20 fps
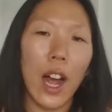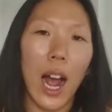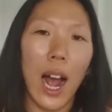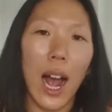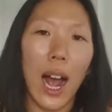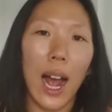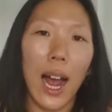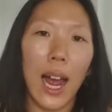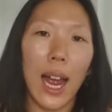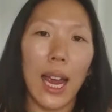
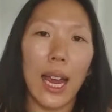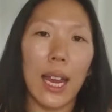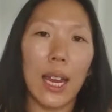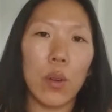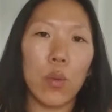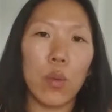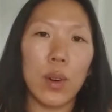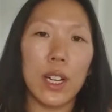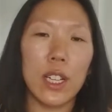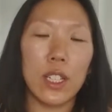I
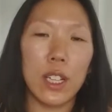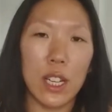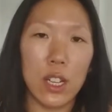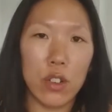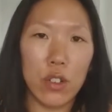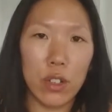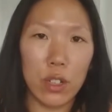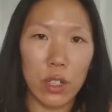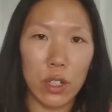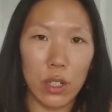was
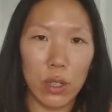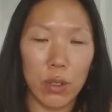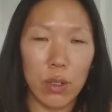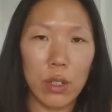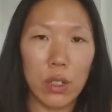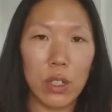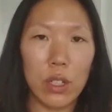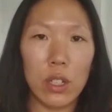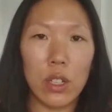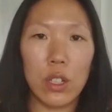
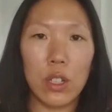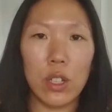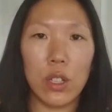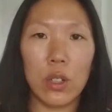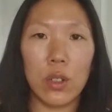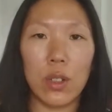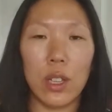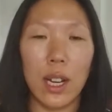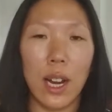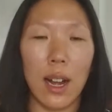introduced
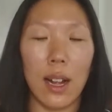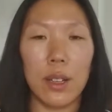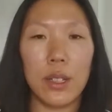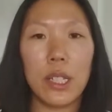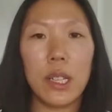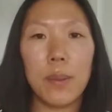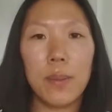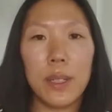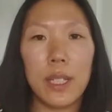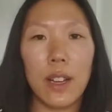to the
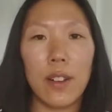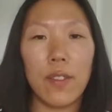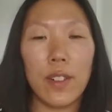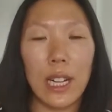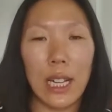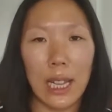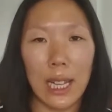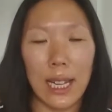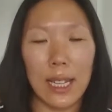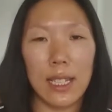concepts of
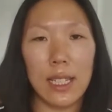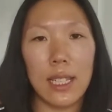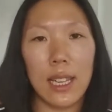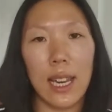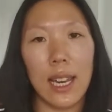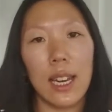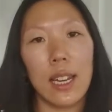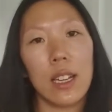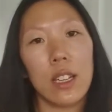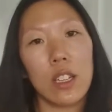
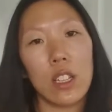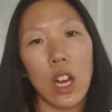cleansing,